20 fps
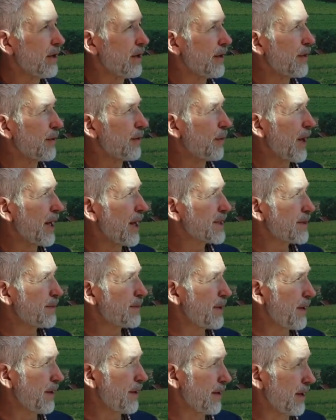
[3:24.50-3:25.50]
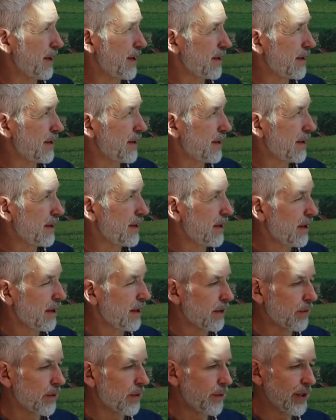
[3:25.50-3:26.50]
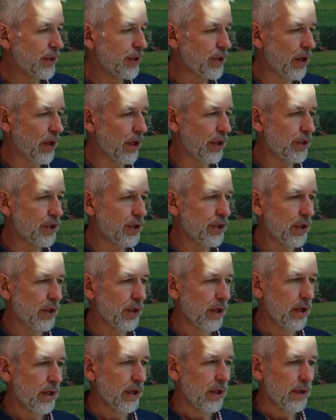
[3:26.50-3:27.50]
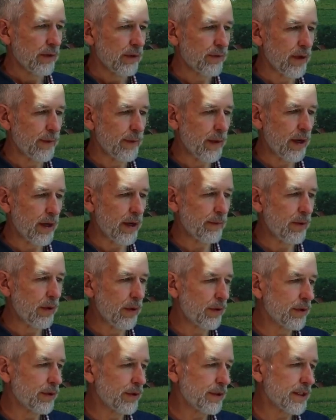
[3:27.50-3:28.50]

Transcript: on the rest period. Mm-hmm. When we charge from our motor